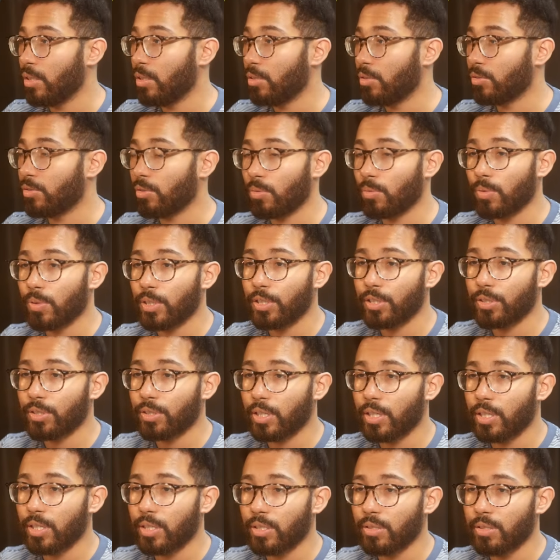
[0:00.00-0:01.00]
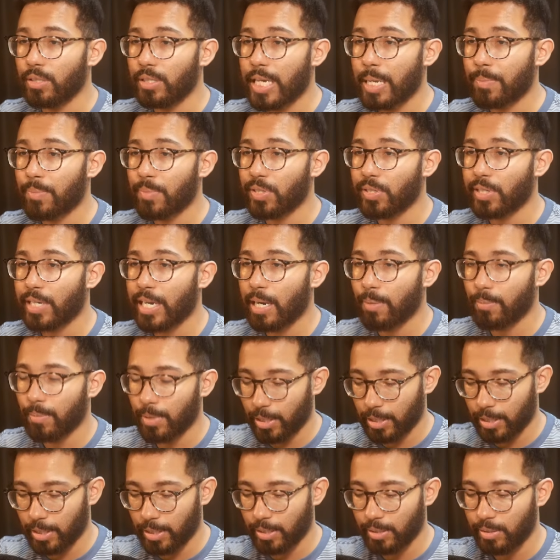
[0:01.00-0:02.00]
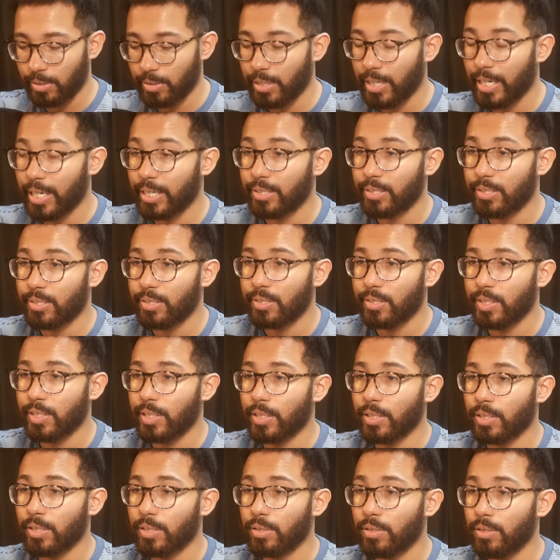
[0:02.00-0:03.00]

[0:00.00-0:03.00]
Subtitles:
So we're just going to name this camera testing.